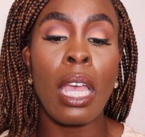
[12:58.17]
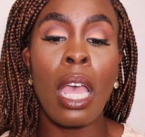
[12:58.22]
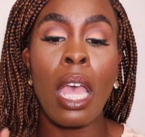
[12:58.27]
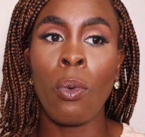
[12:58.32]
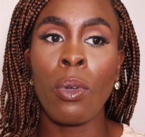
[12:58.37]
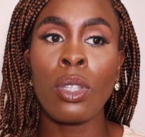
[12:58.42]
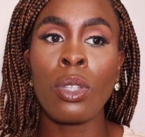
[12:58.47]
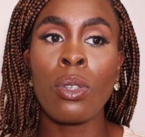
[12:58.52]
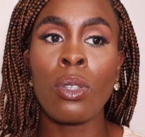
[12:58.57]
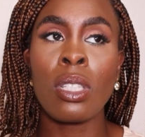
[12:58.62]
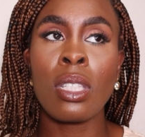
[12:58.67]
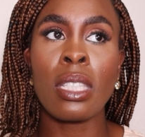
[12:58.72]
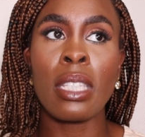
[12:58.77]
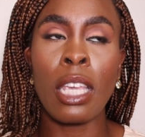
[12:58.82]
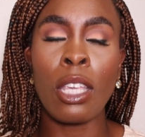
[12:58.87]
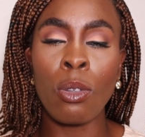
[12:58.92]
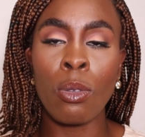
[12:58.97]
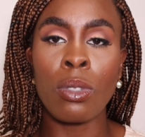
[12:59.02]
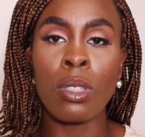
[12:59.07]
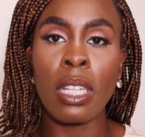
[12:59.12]
When you state
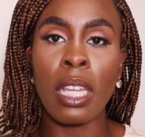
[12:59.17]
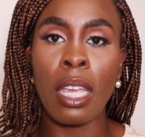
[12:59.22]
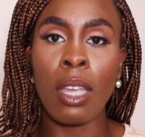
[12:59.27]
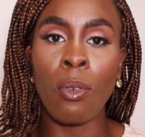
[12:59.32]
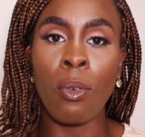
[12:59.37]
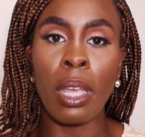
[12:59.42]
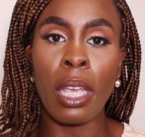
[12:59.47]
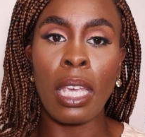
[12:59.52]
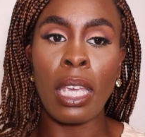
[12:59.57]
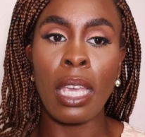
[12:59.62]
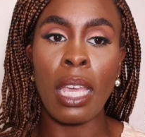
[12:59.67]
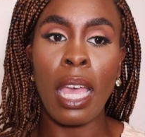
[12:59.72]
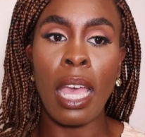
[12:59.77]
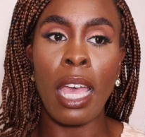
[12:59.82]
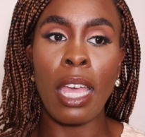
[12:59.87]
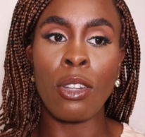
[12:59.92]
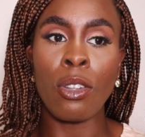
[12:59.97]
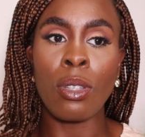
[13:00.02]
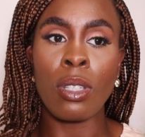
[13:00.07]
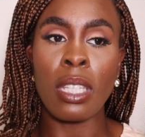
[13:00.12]
your day rate
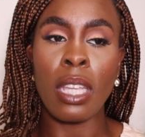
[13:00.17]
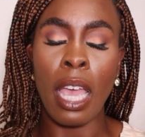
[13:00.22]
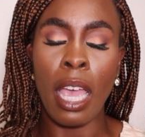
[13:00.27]
and you say,